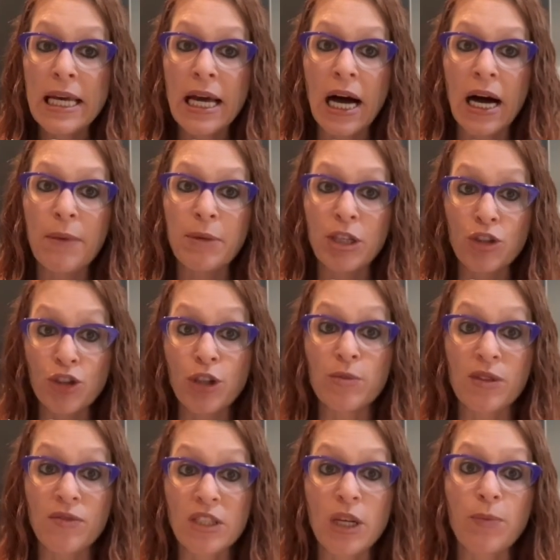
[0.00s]
in terms
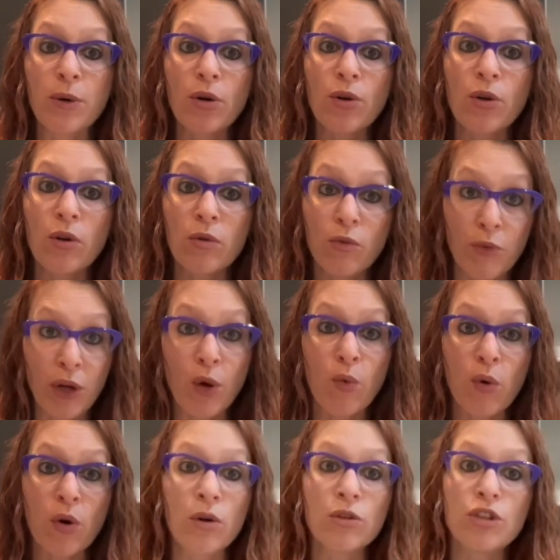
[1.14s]
of typical real
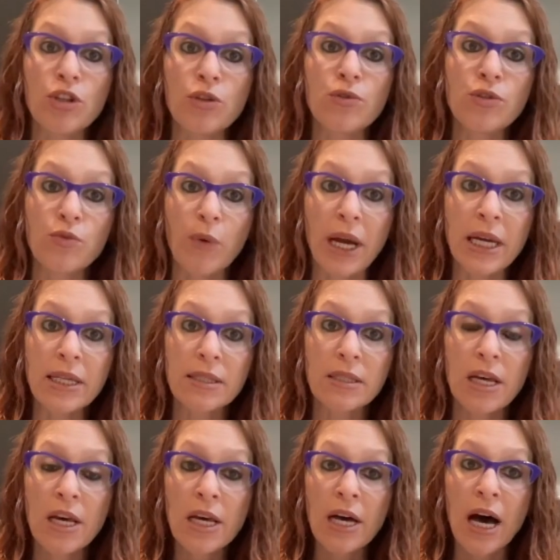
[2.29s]
world use rates,
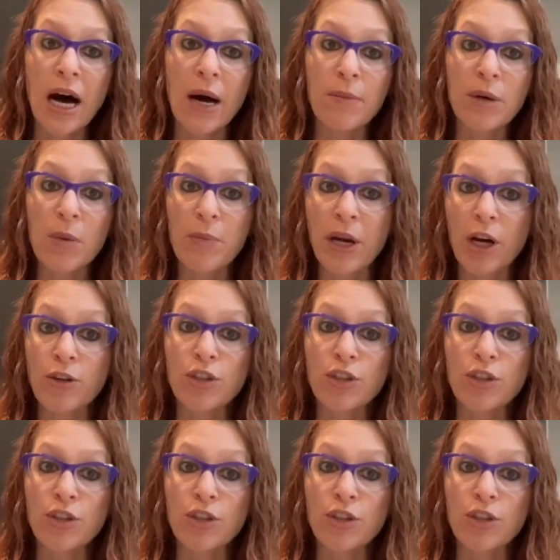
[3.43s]
compared to